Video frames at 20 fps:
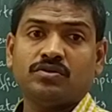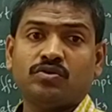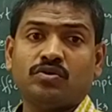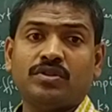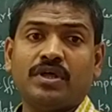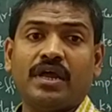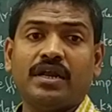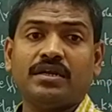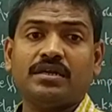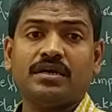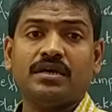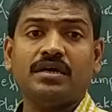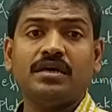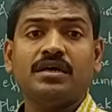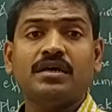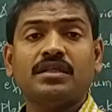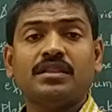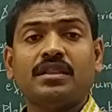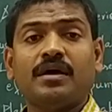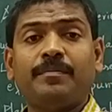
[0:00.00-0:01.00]
so
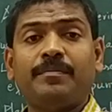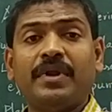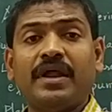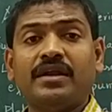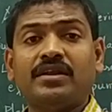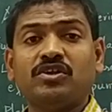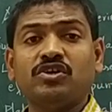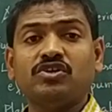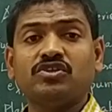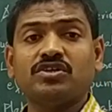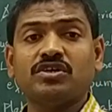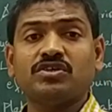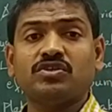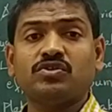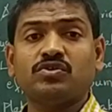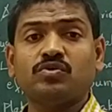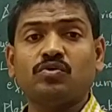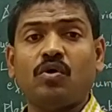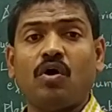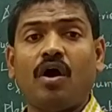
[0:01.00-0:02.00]
that the blood
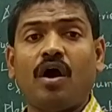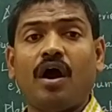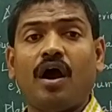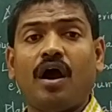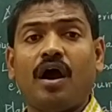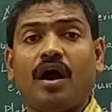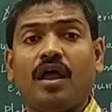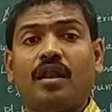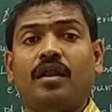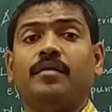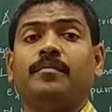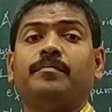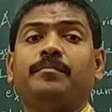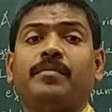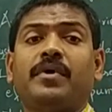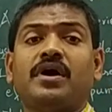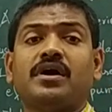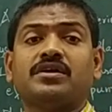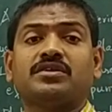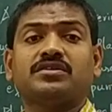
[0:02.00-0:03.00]
reaches to all
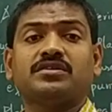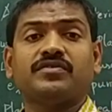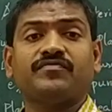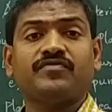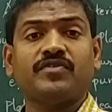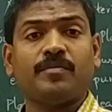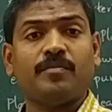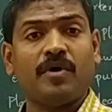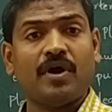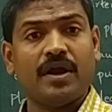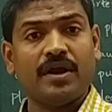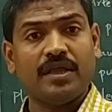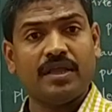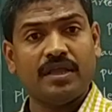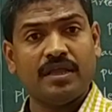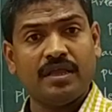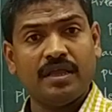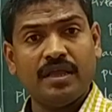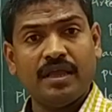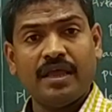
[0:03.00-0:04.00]
parts of the
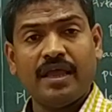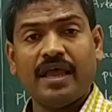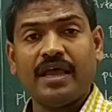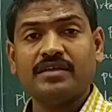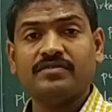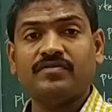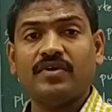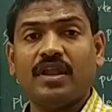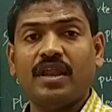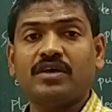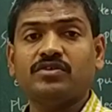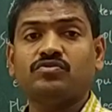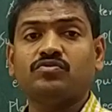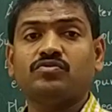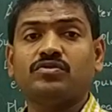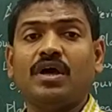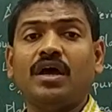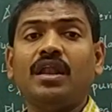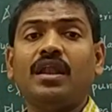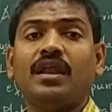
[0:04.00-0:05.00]
body as well as
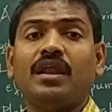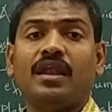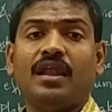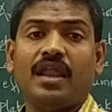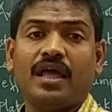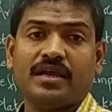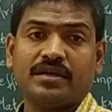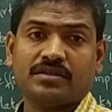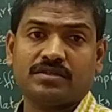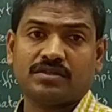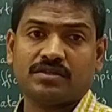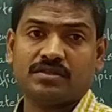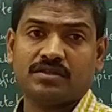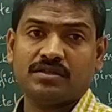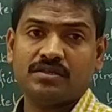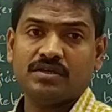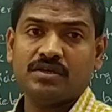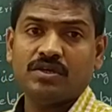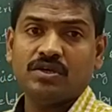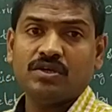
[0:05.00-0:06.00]
to the lungs.
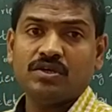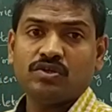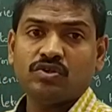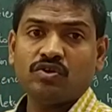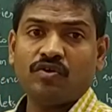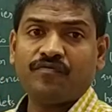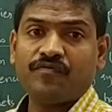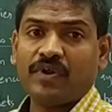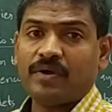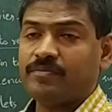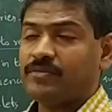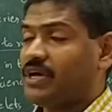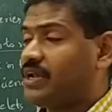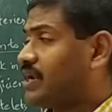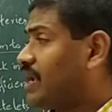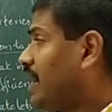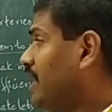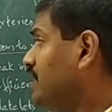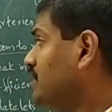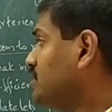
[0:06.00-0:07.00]
So from the
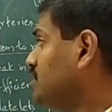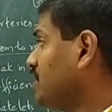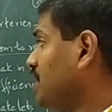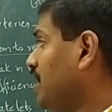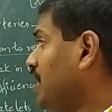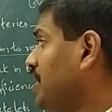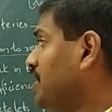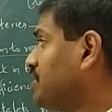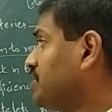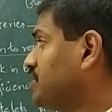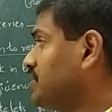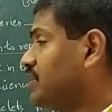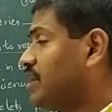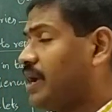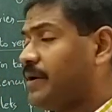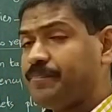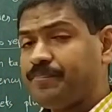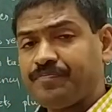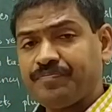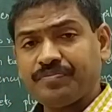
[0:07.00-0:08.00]
right
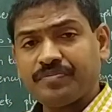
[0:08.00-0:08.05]
atrium,